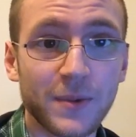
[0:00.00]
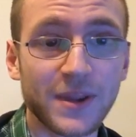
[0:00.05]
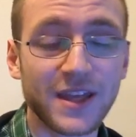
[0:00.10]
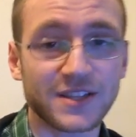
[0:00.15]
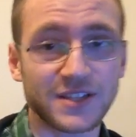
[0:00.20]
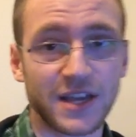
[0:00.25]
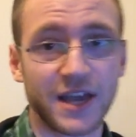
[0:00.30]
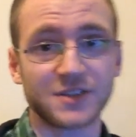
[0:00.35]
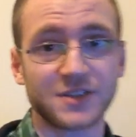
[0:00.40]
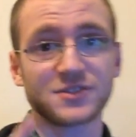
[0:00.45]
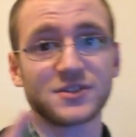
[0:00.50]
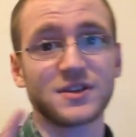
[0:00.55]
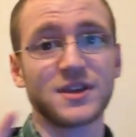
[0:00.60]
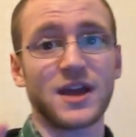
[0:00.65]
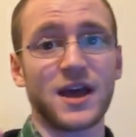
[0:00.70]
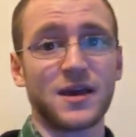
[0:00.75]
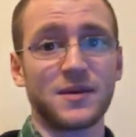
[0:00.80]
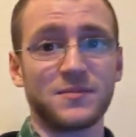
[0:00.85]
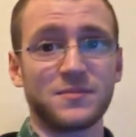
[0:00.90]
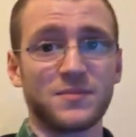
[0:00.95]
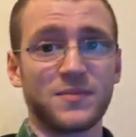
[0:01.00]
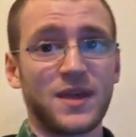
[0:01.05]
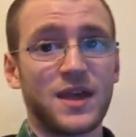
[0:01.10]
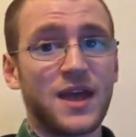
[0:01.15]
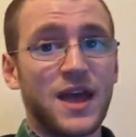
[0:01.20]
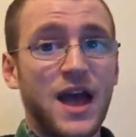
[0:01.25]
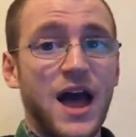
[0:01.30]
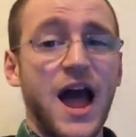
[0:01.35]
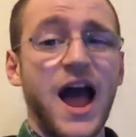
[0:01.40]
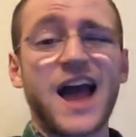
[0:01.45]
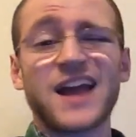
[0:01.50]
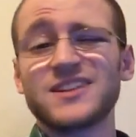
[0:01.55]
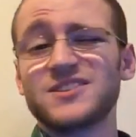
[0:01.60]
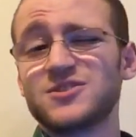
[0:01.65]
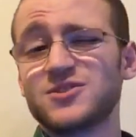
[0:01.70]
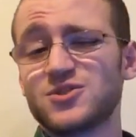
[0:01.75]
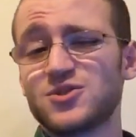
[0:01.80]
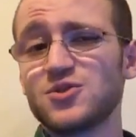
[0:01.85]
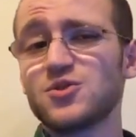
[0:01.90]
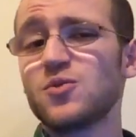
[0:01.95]
Yes, actually, I
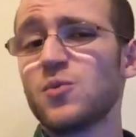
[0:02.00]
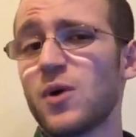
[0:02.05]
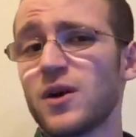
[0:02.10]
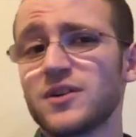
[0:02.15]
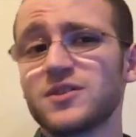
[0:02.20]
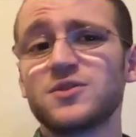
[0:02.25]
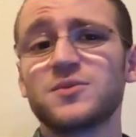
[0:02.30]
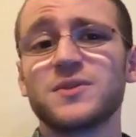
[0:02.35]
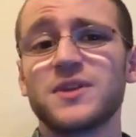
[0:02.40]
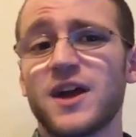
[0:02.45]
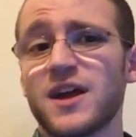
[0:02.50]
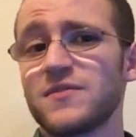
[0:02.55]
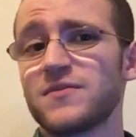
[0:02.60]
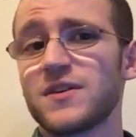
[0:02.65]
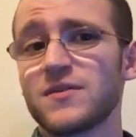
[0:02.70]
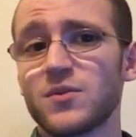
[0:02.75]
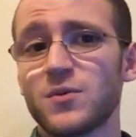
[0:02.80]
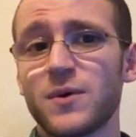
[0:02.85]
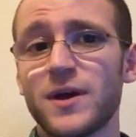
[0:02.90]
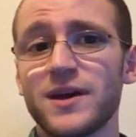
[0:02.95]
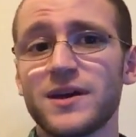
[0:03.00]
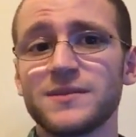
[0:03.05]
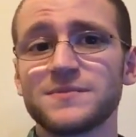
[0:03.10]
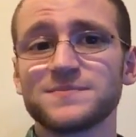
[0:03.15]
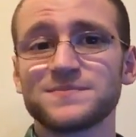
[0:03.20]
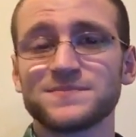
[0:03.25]
do want to do a knife giveaway.